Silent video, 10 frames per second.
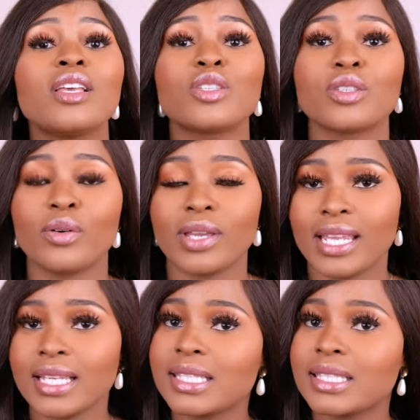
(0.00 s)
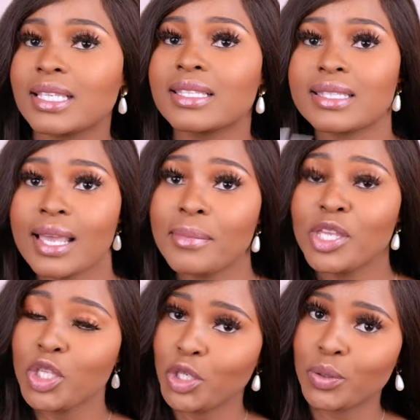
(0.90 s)
so it is
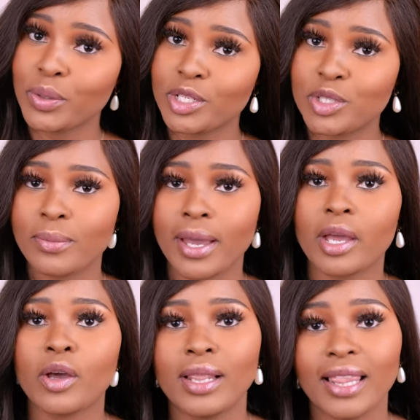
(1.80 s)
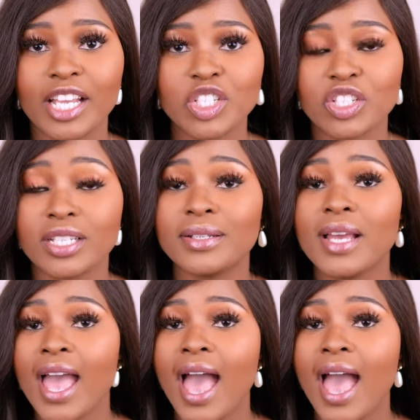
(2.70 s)
semi-new into my collection.